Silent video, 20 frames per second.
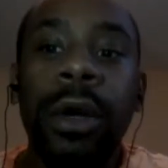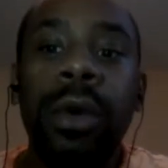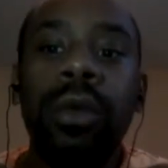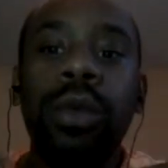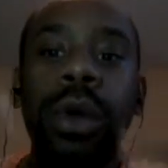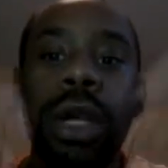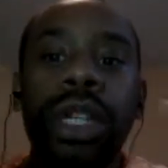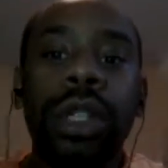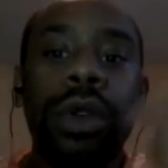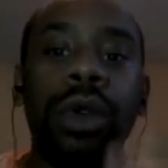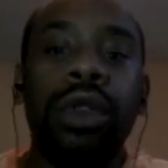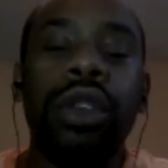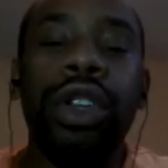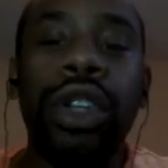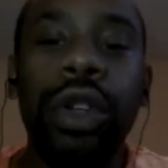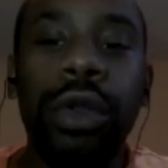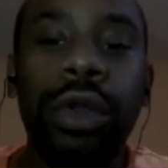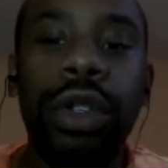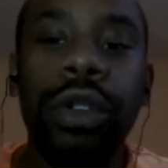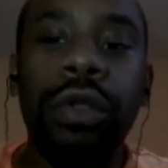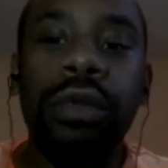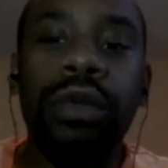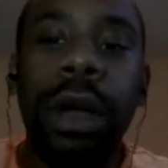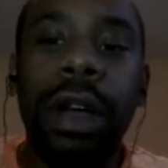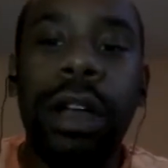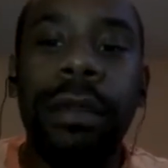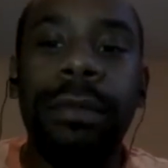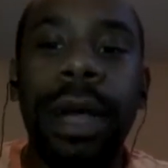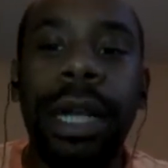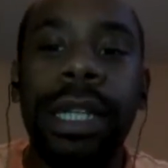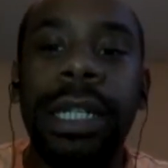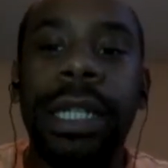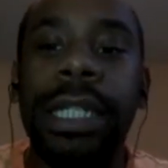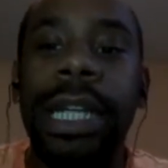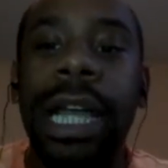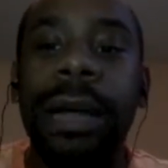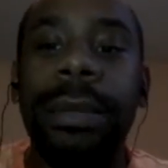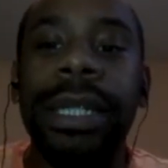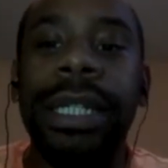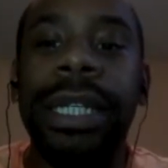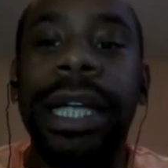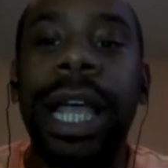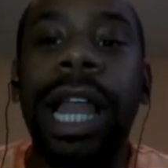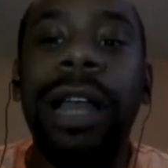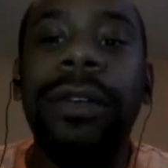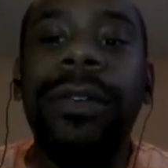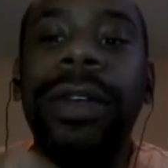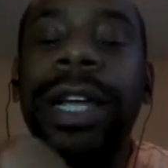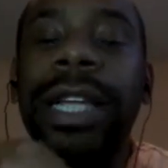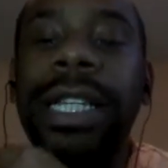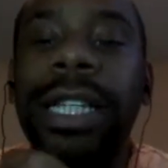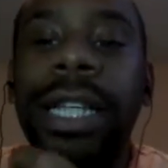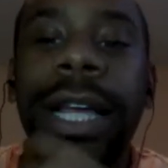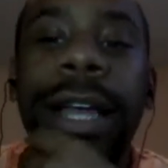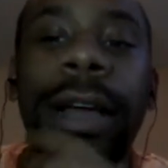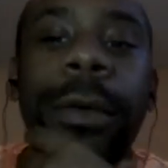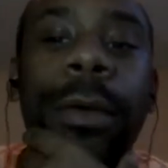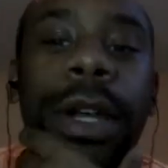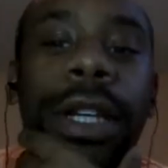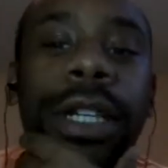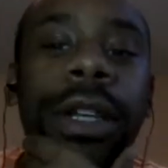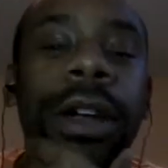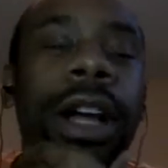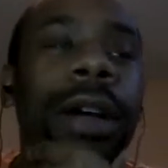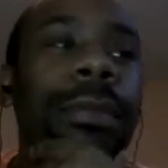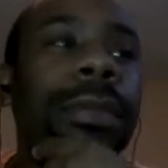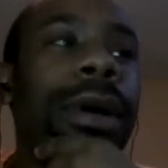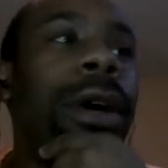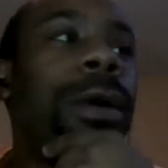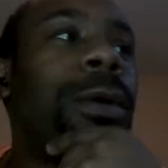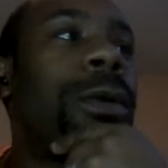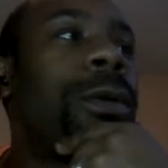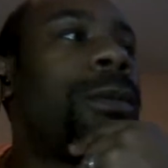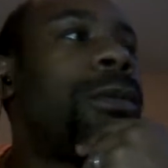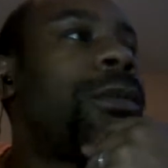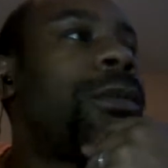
What's going on YouTube? Welcome back to the Thomas Gallery and today I want to talk about